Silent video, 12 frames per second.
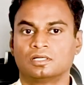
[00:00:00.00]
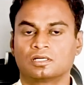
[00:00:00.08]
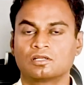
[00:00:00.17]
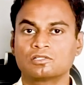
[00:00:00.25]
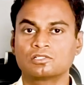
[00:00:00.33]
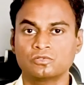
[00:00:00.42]
And
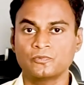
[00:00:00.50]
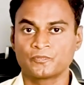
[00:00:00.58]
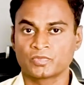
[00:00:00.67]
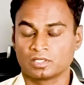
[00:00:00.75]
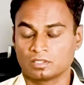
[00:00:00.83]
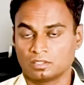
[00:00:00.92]
also
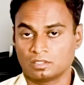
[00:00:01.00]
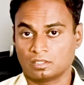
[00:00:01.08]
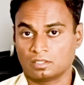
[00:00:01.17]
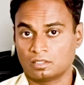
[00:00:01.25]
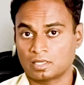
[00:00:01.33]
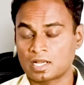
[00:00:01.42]

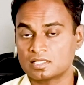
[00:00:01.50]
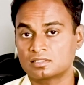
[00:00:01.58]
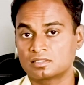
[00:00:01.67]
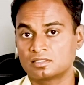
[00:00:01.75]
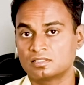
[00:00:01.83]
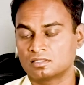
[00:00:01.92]

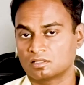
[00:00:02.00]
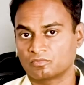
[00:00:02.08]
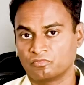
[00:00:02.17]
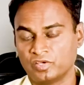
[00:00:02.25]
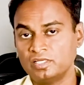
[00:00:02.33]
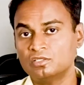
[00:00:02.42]
as these
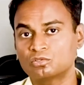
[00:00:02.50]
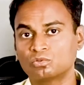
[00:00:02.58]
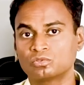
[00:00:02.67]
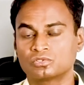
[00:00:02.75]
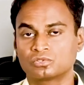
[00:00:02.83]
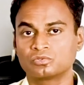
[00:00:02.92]
are very
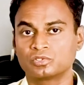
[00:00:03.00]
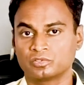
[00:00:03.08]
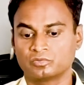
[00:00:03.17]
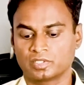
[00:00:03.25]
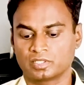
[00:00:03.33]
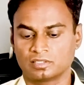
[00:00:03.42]
close to
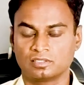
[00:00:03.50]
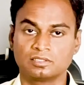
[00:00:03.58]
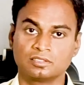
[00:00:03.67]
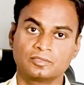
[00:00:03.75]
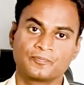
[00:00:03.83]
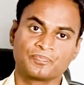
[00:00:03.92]

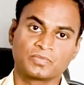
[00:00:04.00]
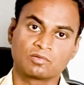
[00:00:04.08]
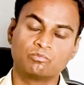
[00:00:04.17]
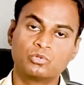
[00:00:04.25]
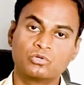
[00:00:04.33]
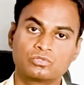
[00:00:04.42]
your
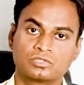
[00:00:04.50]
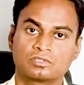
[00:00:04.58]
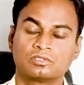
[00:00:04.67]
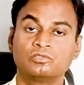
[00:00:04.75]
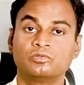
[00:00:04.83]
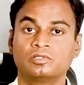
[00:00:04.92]

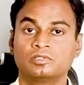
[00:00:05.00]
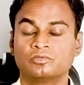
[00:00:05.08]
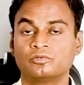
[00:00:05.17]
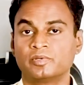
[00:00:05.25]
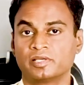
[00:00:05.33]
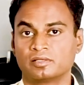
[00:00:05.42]
bones, you
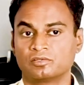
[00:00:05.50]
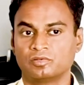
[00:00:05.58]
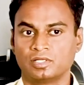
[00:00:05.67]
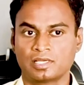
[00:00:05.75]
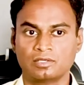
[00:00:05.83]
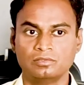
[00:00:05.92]

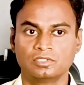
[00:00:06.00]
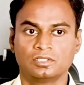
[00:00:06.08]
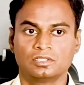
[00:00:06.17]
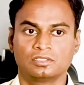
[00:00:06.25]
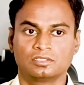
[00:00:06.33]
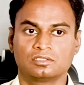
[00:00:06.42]
will have
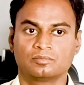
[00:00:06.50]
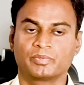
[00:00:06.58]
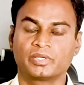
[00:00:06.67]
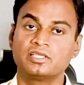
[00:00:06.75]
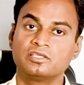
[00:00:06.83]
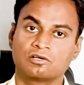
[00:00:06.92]

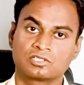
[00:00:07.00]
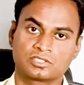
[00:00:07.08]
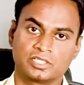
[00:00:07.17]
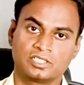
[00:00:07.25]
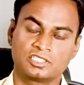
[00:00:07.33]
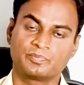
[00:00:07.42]

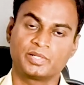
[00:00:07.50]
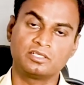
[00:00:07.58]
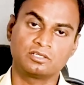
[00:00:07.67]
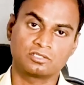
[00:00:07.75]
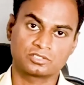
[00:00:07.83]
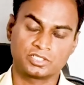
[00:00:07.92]

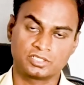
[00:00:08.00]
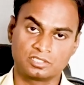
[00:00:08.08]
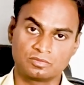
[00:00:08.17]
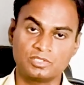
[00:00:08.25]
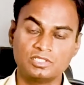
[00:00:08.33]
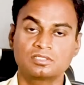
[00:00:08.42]

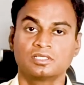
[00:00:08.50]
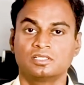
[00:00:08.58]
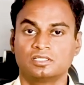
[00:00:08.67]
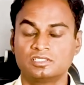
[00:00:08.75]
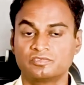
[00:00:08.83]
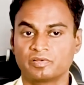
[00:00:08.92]
periostitis means
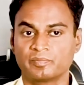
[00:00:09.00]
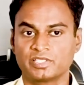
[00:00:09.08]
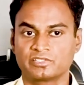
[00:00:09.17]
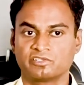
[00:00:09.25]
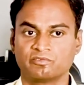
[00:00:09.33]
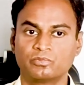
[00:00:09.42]

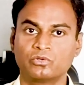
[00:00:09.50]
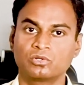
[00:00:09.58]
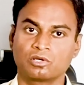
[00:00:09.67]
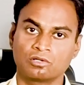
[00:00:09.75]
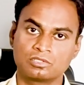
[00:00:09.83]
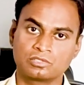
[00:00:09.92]
inflammation of bone
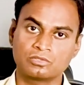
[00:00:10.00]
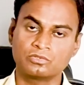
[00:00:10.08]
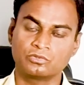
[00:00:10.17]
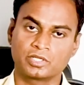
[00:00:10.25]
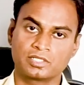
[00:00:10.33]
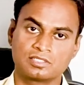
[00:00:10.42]
also
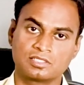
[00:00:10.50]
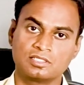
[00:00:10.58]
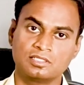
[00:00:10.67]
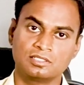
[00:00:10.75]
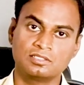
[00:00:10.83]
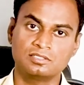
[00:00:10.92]
you can see
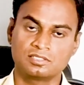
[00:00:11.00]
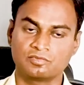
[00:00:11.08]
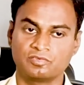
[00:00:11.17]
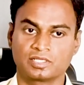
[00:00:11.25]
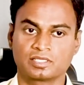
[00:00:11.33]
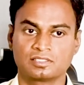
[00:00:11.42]
in
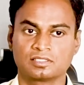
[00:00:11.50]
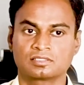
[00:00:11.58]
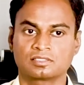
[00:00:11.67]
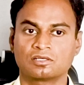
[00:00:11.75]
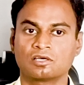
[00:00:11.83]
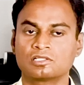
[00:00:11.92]
severe
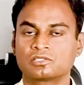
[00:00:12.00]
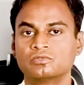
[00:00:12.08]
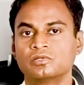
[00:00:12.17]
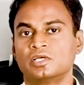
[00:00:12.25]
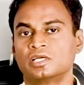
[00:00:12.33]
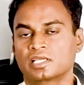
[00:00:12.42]
cases. And
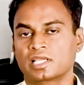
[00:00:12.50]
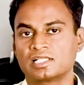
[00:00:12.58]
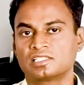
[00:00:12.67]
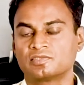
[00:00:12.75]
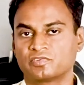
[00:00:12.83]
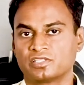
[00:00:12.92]
also
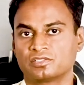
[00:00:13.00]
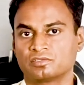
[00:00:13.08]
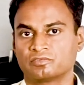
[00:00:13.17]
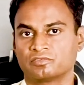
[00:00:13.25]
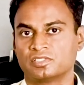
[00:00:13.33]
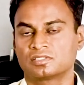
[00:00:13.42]
calcification
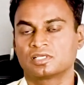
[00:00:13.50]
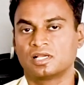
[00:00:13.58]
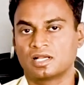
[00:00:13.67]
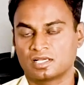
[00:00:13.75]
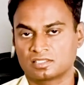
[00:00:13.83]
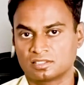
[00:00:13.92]
of veins,
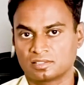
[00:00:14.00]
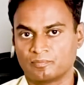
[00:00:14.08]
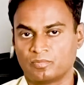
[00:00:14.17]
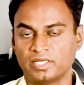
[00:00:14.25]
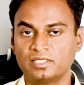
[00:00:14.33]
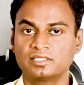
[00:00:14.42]
as the
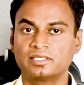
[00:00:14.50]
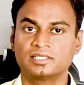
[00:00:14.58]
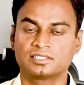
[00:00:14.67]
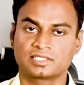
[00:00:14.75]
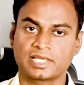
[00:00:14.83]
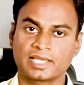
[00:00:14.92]
blood
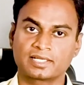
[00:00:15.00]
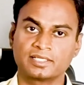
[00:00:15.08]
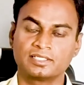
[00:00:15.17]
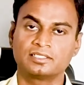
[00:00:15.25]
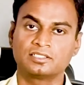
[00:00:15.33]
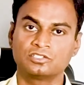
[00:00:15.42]
gets
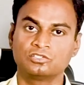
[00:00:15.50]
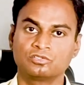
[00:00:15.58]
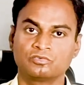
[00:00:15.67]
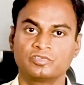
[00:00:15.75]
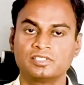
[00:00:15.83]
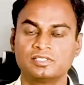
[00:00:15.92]
stagnated in
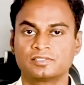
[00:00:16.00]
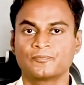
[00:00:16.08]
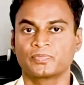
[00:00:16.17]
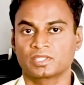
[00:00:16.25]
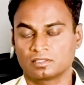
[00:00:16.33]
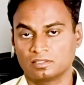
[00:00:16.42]
your vein,
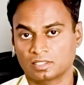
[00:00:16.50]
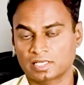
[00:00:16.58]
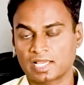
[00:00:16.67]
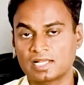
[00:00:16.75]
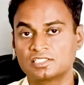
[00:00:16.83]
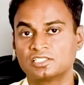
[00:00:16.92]
the
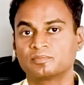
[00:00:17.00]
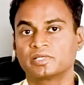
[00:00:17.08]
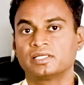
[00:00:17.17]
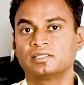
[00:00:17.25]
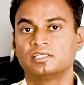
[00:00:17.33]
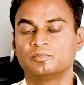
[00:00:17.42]
calcium
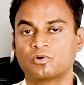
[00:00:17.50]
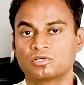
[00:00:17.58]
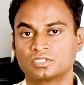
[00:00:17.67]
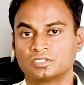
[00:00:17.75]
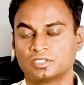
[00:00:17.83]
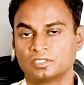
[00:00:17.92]
get
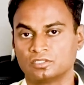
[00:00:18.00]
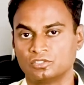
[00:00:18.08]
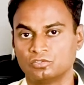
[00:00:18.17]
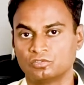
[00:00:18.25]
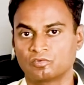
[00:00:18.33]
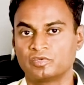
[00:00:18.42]
deposited in
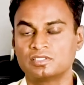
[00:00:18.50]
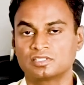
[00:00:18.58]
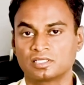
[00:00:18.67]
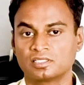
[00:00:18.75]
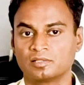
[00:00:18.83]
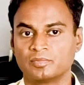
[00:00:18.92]
your veins
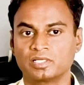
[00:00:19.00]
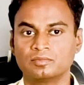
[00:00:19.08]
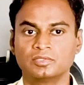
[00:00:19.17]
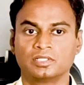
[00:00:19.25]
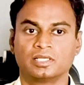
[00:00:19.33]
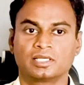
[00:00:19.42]
and they
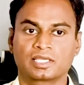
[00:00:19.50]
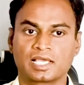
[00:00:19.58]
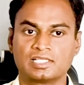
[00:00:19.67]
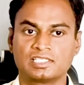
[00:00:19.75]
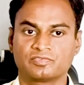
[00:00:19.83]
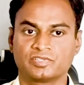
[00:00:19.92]
become
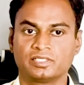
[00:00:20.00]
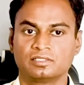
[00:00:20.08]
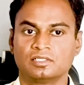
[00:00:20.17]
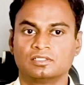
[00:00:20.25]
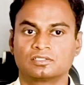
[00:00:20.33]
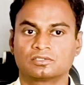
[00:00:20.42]
calcified.
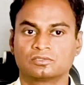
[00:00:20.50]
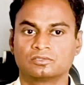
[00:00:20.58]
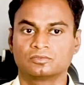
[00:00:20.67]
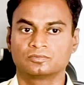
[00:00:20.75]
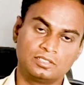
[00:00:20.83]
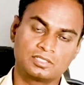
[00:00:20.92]

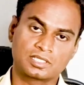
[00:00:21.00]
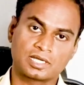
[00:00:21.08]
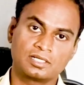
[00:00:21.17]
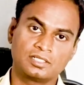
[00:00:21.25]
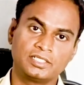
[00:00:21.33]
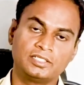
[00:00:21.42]
So this
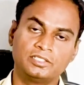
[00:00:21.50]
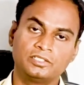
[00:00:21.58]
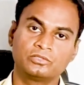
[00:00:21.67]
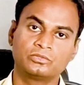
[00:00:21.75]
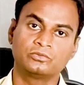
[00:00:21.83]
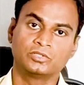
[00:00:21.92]
can lead
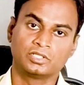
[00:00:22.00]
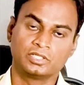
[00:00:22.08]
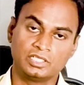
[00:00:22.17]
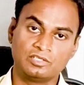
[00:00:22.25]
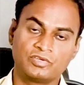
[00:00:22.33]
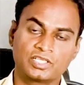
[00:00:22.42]
into
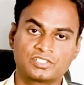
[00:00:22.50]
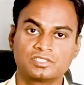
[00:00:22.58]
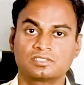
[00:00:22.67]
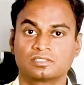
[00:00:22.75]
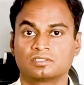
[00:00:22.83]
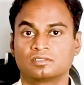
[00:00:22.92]

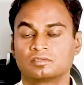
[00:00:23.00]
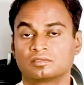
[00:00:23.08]
infections.